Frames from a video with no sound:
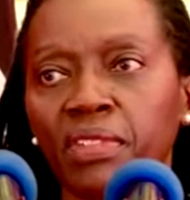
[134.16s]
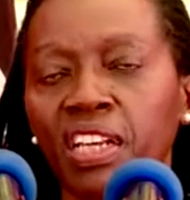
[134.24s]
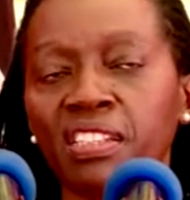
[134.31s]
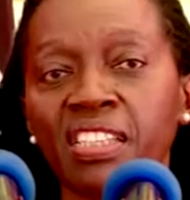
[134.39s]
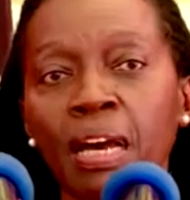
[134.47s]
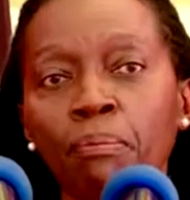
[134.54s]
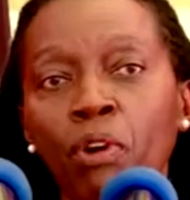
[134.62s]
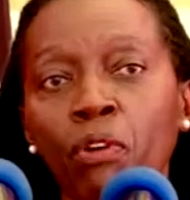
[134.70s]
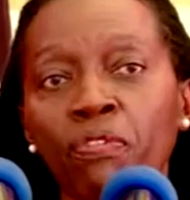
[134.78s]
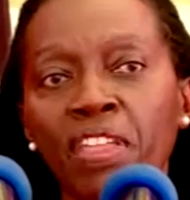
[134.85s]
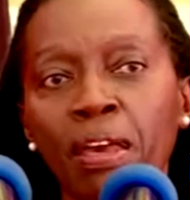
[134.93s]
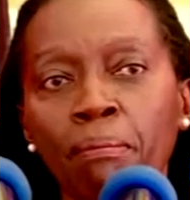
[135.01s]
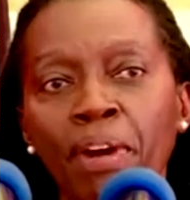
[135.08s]
Some of
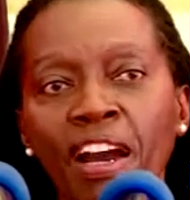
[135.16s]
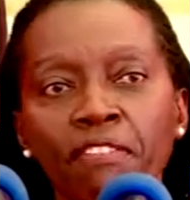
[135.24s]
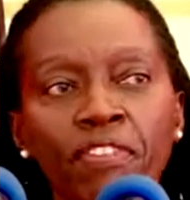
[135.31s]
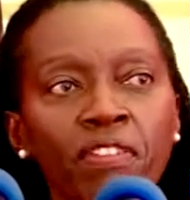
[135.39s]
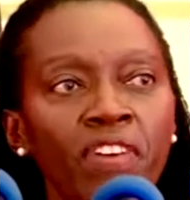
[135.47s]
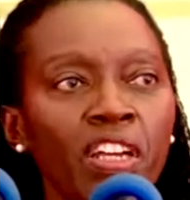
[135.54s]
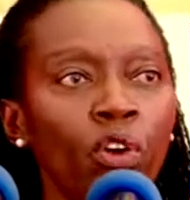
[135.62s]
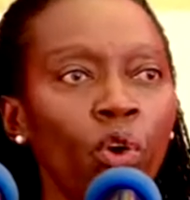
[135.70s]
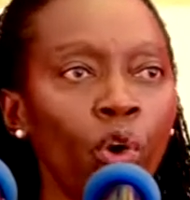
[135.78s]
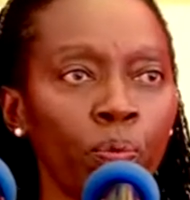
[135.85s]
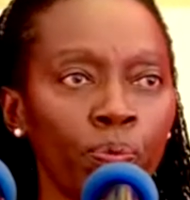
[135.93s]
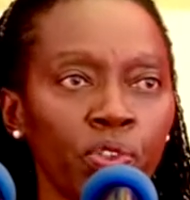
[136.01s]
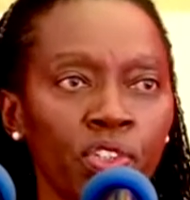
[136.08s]
them have even
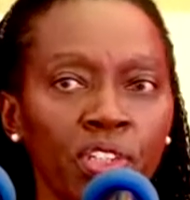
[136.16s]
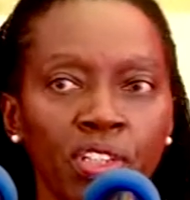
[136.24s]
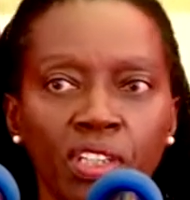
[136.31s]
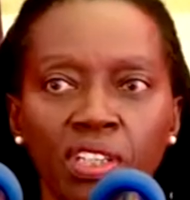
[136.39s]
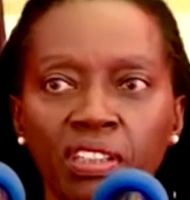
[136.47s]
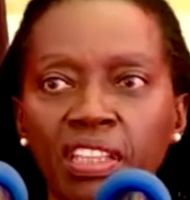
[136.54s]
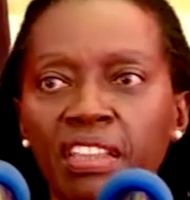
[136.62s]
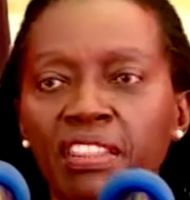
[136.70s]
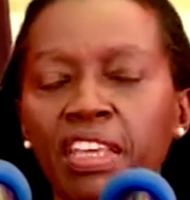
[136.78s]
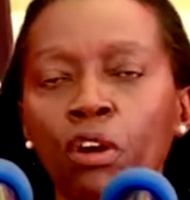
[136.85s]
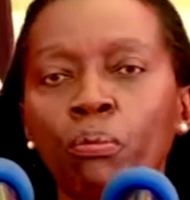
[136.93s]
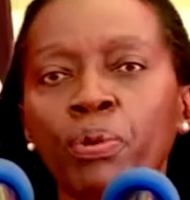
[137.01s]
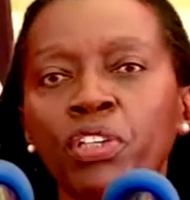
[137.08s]
hoped that there will
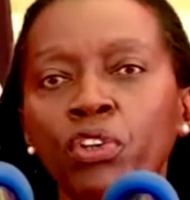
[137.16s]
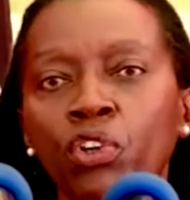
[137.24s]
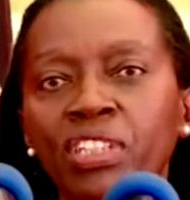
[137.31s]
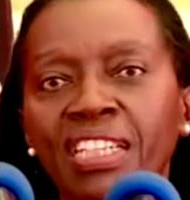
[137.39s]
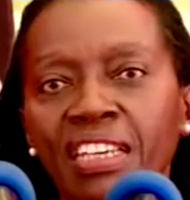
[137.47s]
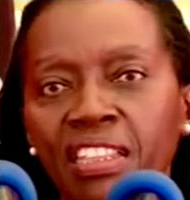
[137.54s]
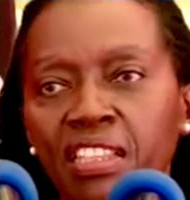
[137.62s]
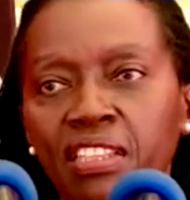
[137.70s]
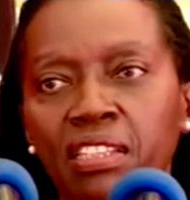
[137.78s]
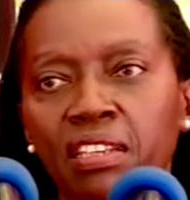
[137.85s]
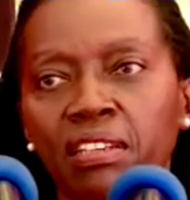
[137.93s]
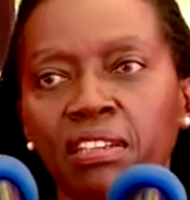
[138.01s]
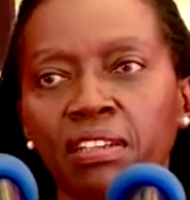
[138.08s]
be no deaths,
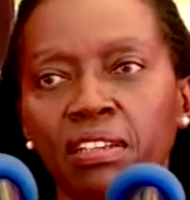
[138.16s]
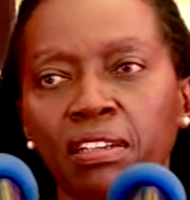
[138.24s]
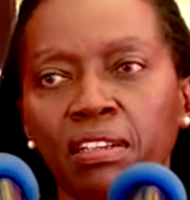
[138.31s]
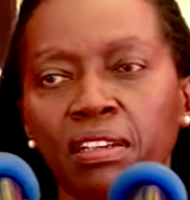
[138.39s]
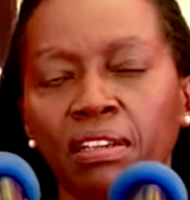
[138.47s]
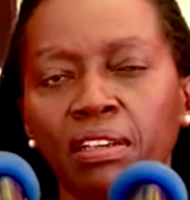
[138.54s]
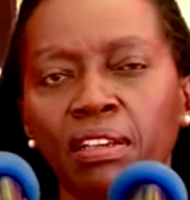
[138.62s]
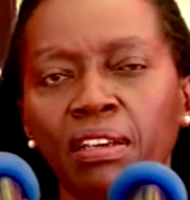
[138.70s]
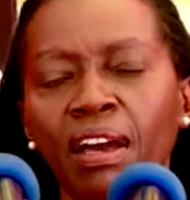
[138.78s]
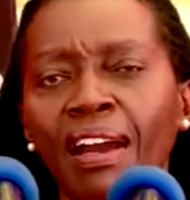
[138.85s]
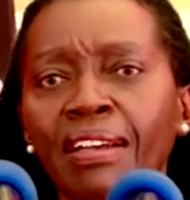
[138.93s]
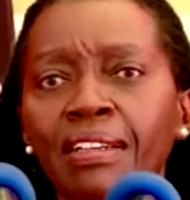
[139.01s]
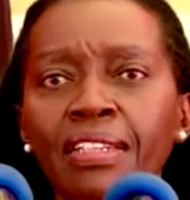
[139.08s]
a
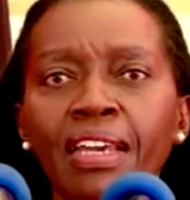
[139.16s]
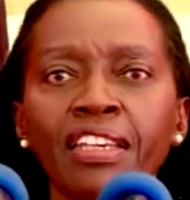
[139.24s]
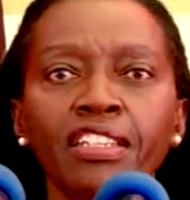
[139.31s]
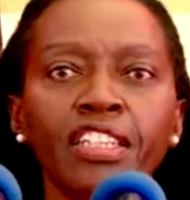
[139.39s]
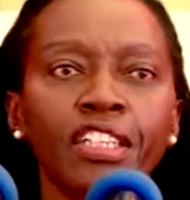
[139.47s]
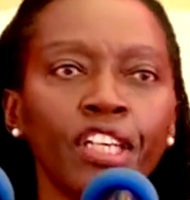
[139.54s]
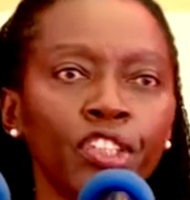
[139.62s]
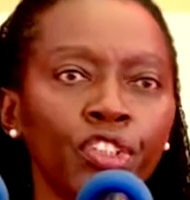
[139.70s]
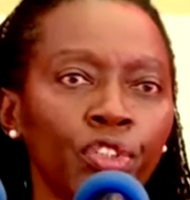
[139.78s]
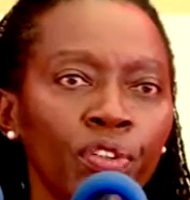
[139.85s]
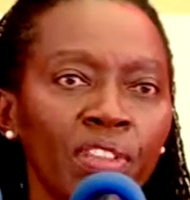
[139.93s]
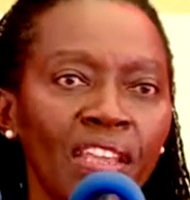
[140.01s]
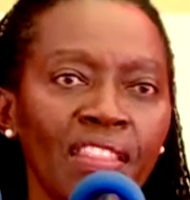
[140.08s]
clear indication
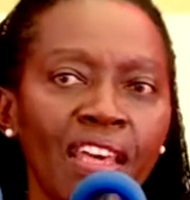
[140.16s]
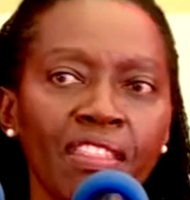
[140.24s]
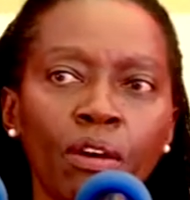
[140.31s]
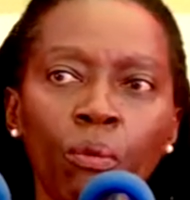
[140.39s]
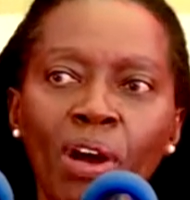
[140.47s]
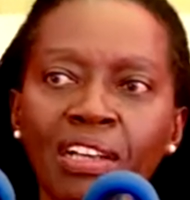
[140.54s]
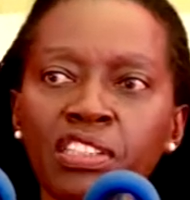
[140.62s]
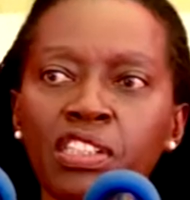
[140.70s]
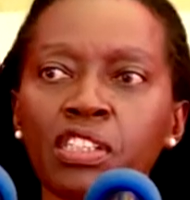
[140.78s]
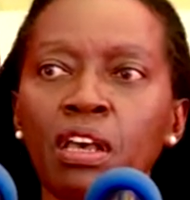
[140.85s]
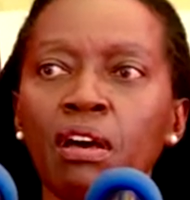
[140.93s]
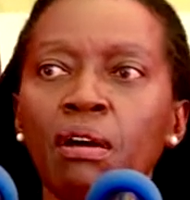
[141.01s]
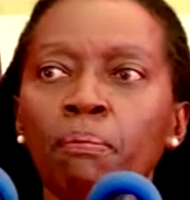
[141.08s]
that they are the ones
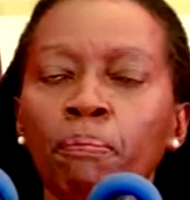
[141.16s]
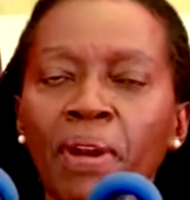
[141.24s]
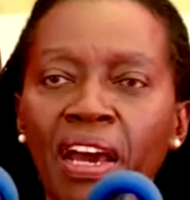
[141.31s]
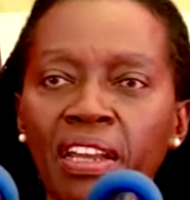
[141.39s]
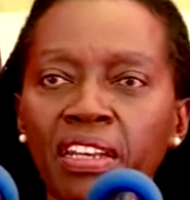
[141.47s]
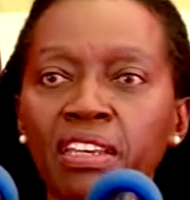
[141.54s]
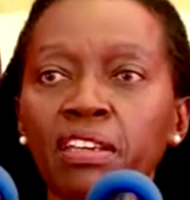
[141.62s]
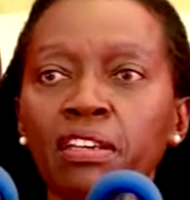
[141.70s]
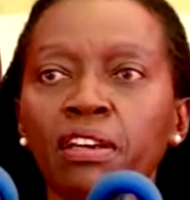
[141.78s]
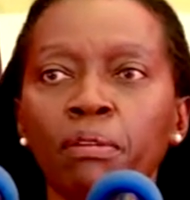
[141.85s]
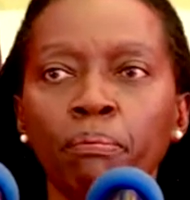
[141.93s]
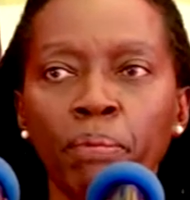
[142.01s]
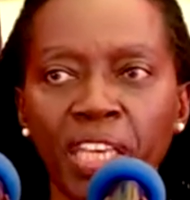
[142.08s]
planning
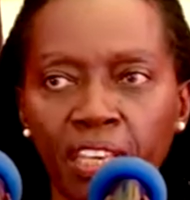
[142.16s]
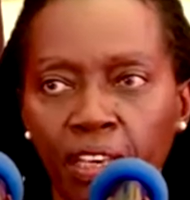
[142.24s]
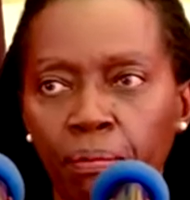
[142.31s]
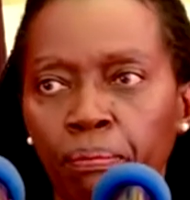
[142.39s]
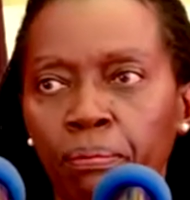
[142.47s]
mayhem.